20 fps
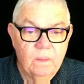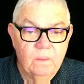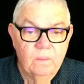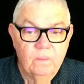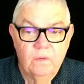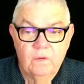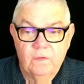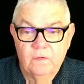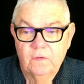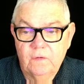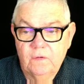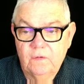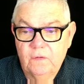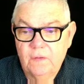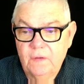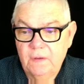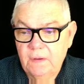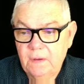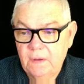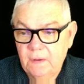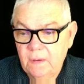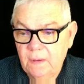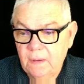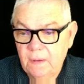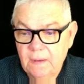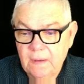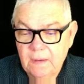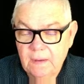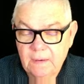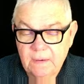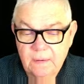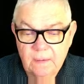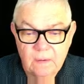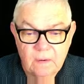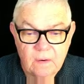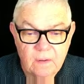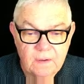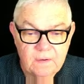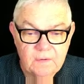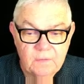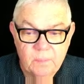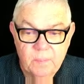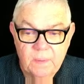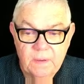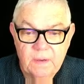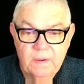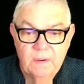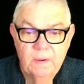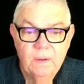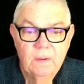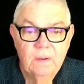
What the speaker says: This is the LiteSpeed